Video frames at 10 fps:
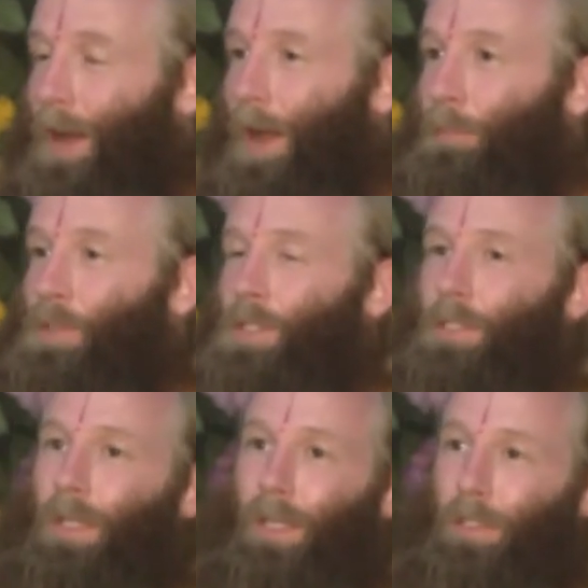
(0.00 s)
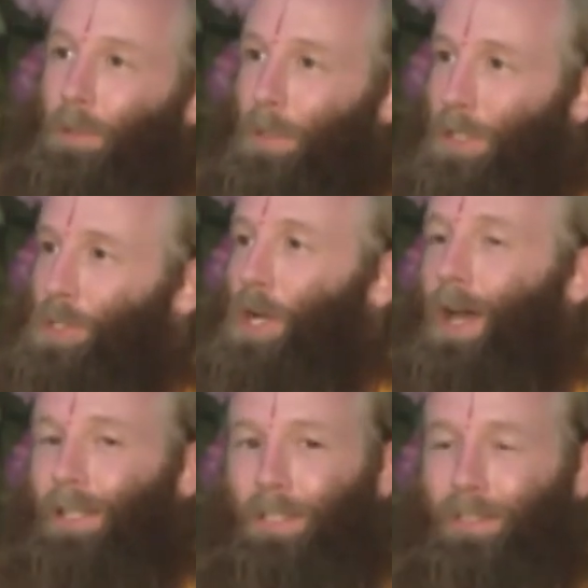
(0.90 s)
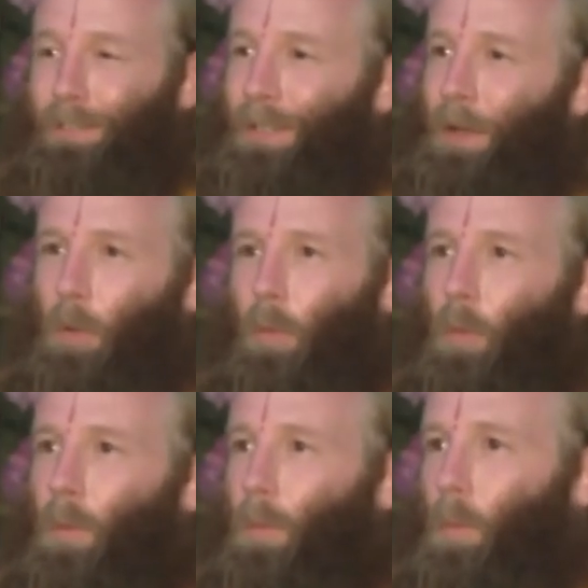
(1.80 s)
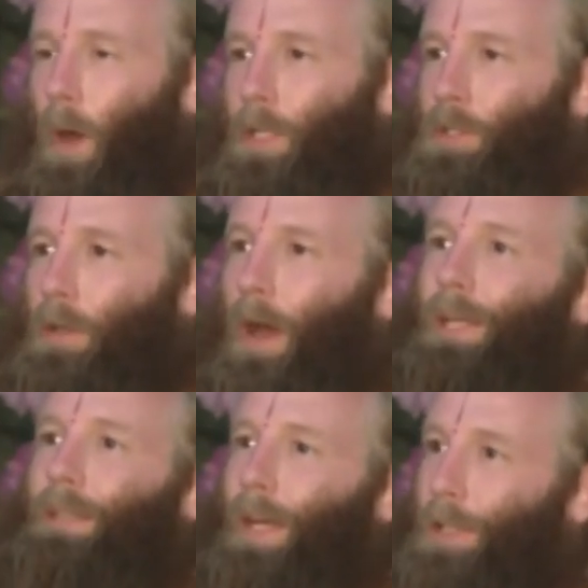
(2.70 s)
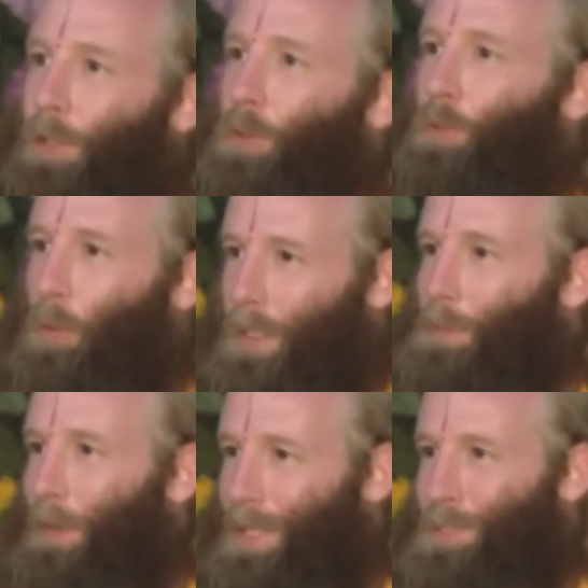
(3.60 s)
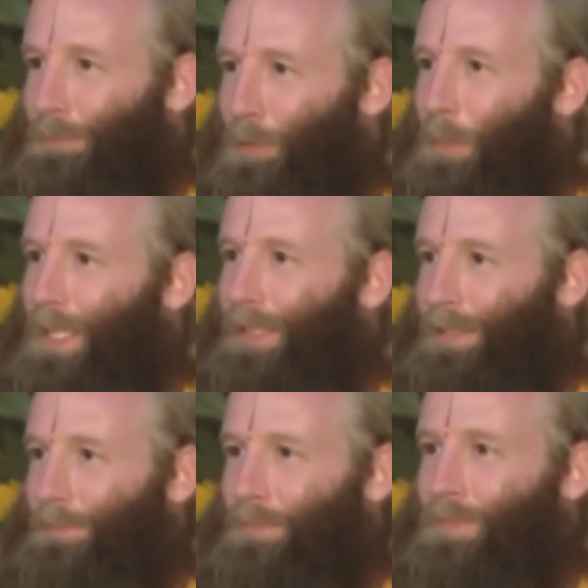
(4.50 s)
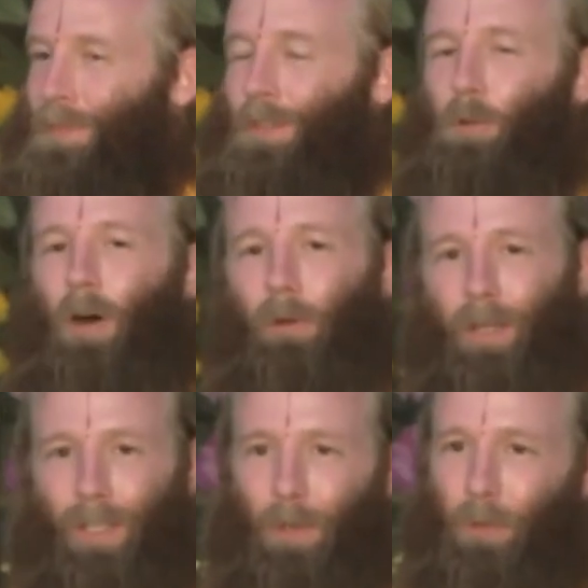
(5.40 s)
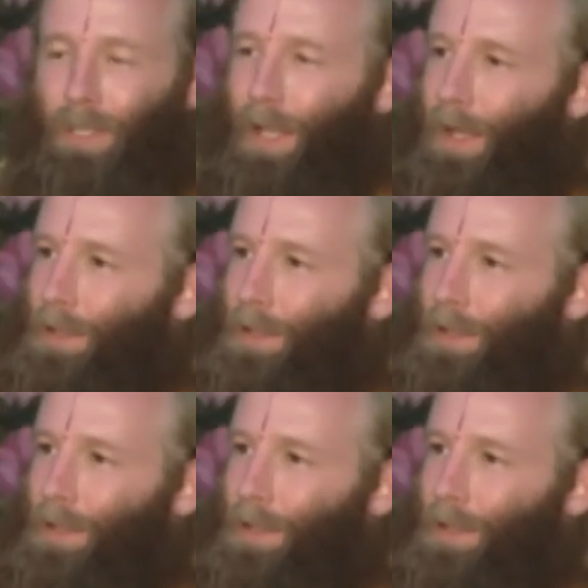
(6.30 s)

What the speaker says: I'm just an ignorant child. Why should I tell you what's best for me? You already know what that